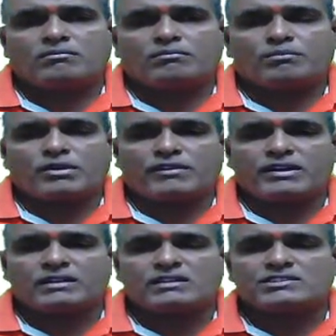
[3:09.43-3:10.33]

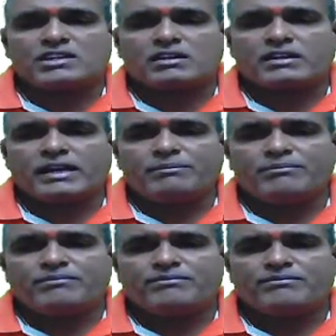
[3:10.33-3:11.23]
Provided the chart type,
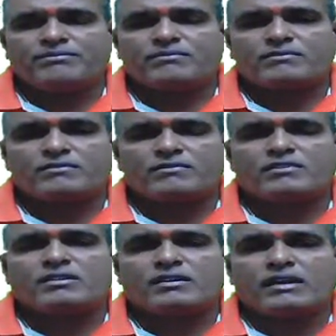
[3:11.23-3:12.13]

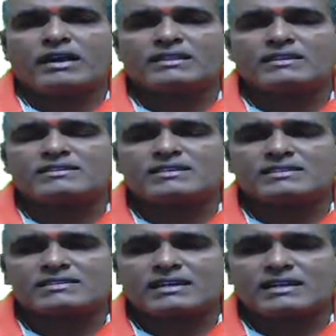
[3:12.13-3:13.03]
adding the series
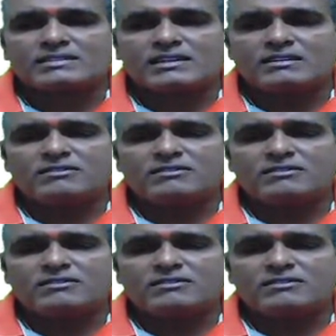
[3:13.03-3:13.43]
collection,